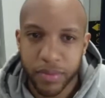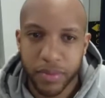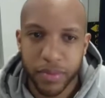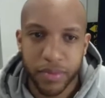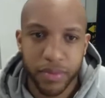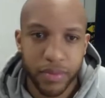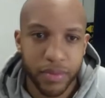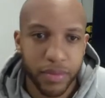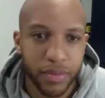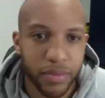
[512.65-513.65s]

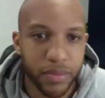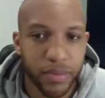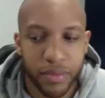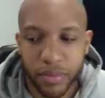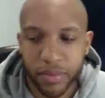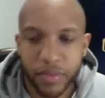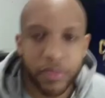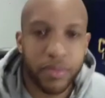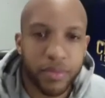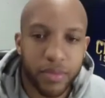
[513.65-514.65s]

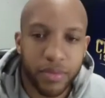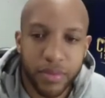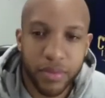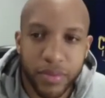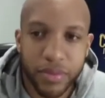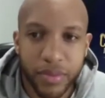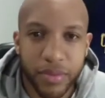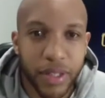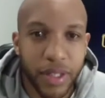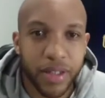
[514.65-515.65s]

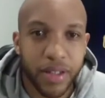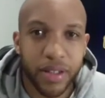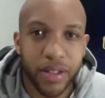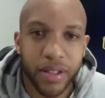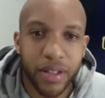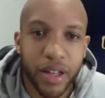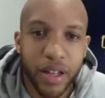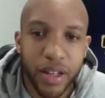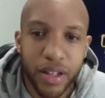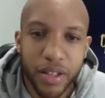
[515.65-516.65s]

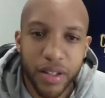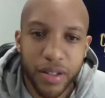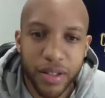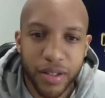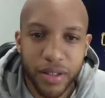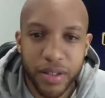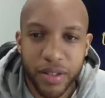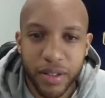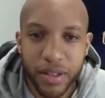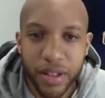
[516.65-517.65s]

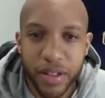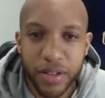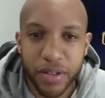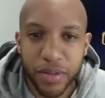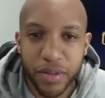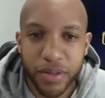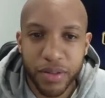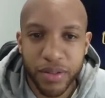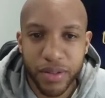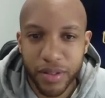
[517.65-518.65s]

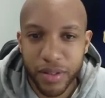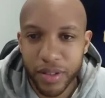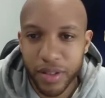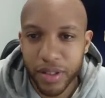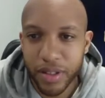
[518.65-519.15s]
This person isn't speaking.